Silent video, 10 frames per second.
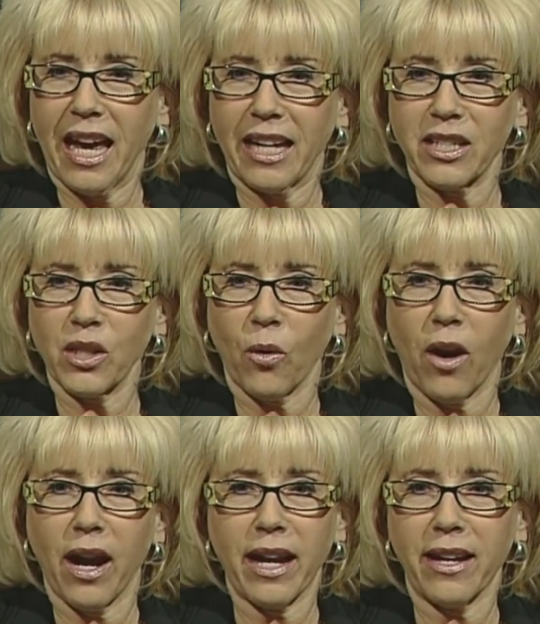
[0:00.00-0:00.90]
And so
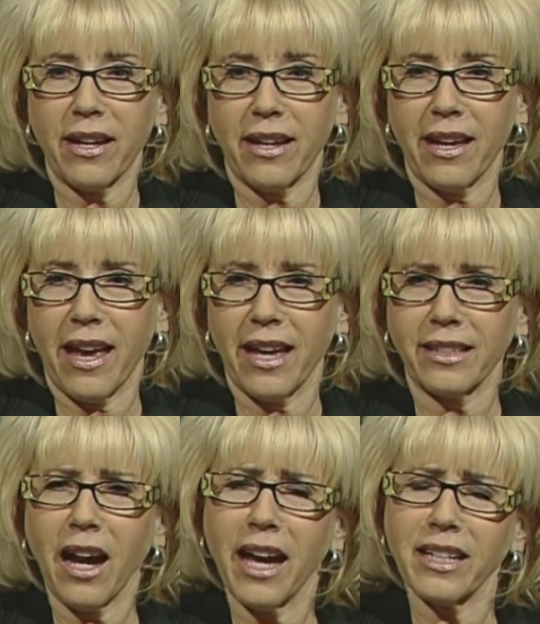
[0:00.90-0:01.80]
I
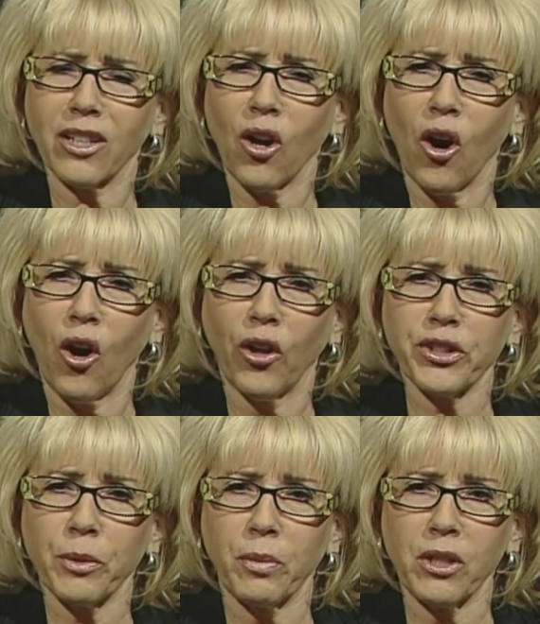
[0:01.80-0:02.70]
had gotten a call
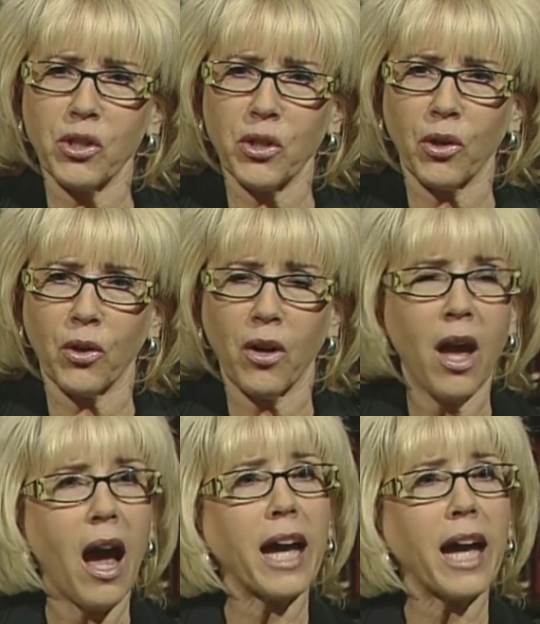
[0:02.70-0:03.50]
to be sure,